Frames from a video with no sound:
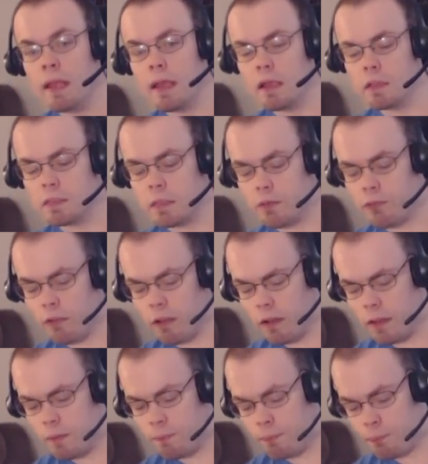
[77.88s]
here's the
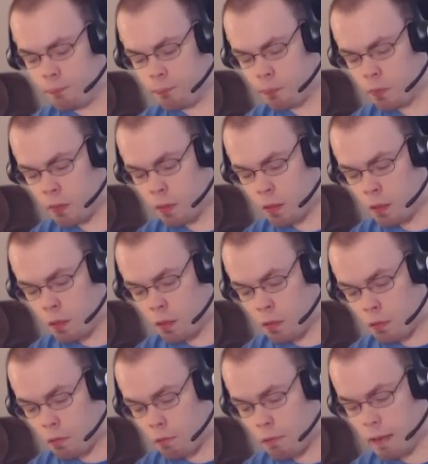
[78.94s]
front
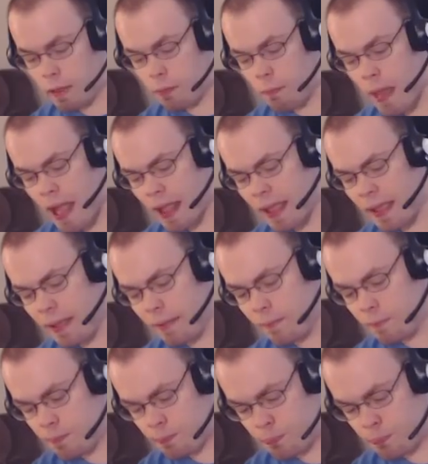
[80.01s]
with packing.